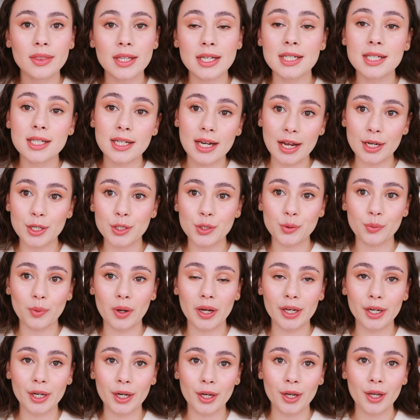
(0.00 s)
This next
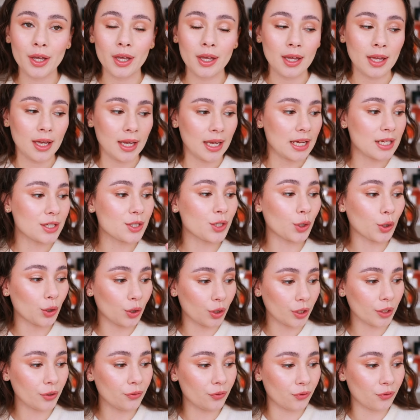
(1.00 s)
one is a
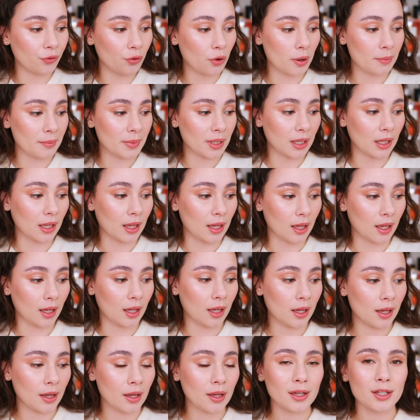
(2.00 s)
good formula
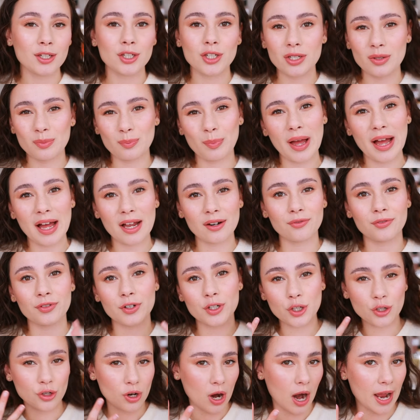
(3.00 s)
just bad for
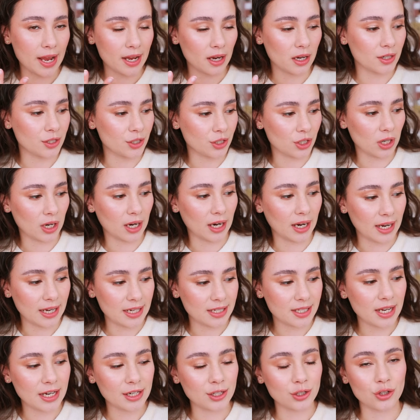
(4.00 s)
dry under
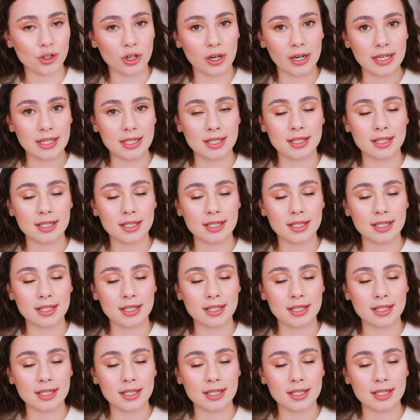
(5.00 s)
eyes and dry